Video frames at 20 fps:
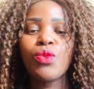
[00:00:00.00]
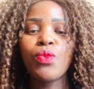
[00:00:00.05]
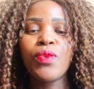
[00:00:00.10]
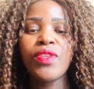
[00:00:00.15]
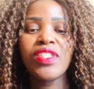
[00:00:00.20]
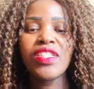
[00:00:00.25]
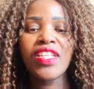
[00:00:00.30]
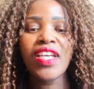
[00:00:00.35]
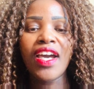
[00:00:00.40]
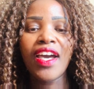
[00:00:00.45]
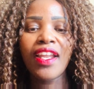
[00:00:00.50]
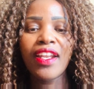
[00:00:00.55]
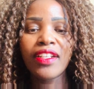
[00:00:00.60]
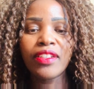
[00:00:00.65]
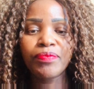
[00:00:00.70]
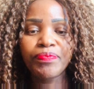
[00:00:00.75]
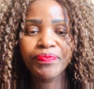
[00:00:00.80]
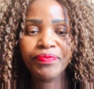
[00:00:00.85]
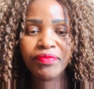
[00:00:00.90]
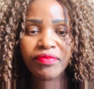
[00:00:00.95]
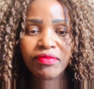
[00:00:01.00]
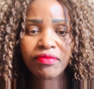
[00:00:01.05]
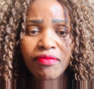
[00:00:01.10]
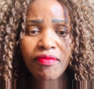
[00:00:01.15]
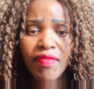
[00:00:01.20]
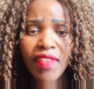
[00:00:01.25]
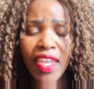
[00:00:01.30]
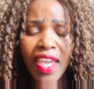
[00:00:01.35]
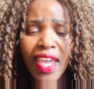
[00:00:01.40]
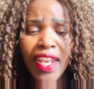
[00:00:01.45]
which are
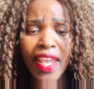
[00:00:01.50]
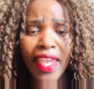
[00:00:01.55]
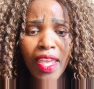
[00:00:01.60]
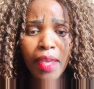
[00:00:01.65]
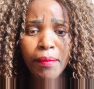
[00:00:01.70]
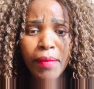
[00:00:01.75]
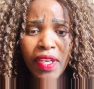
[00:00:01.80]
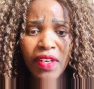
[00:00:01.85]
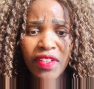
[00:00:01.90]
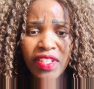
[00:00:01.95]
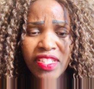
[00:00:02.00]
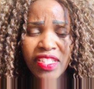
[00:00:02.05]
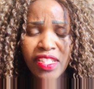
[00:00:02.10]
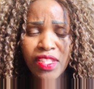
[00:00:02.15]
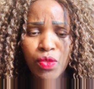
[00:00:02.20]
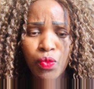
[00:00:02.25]
liabilities.